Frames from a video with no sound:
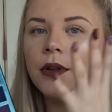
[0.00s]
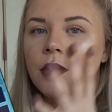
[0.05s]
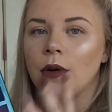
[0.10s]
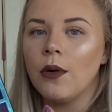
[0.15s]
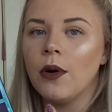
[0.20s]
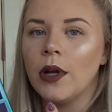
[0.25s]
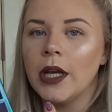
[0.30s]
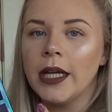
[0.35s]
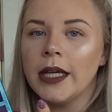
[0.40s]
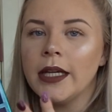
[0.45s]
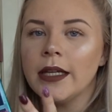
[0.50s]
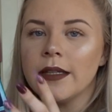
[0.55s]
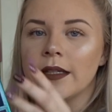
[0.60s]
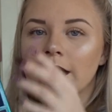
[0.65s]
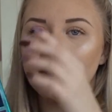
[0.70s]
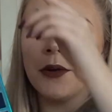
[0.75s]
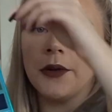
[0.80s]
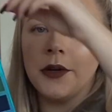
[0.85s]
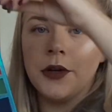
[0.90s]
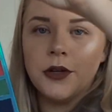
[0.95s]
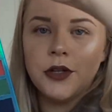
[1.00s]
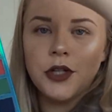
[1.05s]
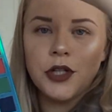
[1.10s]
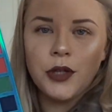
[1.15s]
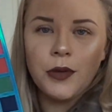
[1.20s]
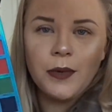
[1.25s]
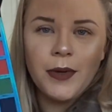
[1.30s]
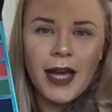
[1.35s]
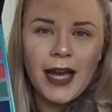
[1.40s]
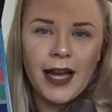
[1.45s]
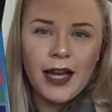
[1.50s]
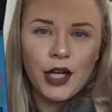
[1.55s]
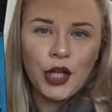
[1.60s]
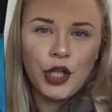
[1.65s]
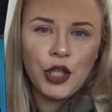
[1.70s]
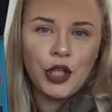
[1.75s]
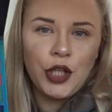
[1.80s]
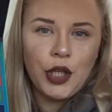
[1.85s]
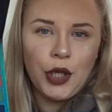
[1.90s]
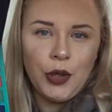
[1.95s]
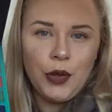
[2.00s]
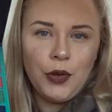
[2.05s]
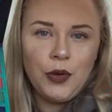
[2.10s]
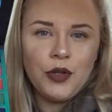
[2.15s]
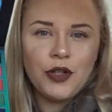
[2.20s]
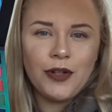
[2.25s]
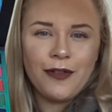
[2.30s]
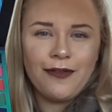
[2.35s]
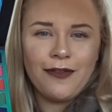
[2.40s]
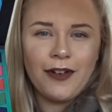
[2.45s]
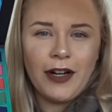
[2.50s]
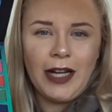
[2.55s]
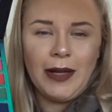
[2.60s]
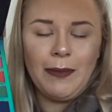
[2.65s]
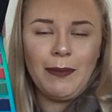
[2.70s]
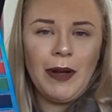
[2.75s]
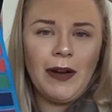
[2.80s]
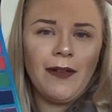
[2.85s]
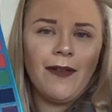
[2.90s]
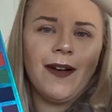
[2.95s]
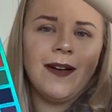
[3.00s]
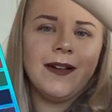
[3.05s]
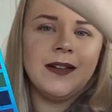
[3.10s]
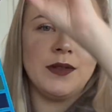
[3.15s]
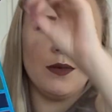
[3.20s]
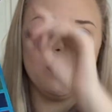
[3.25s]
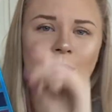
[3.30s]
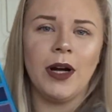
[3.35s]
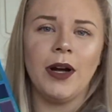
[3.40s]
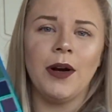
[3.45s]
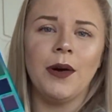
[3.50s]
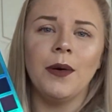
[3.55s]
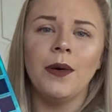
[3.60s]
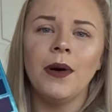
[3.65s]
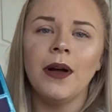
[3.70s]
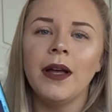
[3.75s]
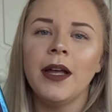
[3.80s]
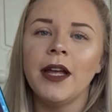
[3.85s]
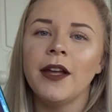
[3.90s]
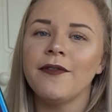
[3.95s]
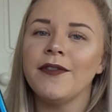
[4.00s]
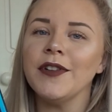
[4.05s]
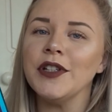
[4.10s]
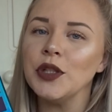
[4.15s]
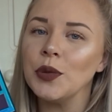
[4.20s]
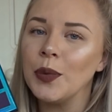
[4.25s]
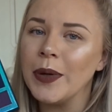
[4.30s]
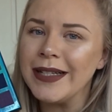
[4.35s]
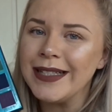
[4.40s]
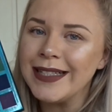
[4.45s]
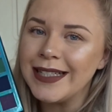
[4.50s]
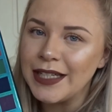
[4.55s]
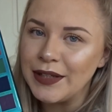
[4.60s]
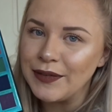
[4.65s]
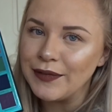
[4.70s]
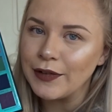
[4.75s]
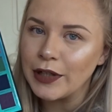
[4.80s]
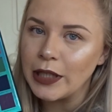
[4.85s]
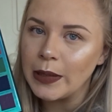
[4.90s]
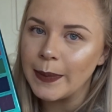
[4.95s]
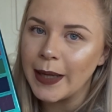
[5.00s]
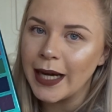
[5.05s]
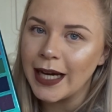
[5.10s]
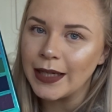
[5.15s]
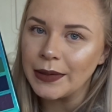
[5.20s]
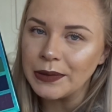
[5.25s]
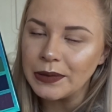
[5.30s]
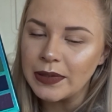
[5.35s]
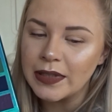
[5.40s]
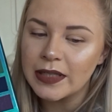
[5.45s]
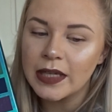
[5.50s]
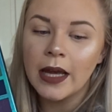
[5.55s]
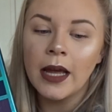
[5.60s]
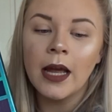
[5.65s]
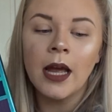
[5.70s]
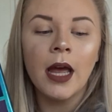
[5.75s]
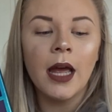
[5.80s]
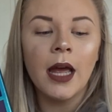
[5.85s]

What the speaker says: The quality is so good. You get a huge freaking mirror as well for £23.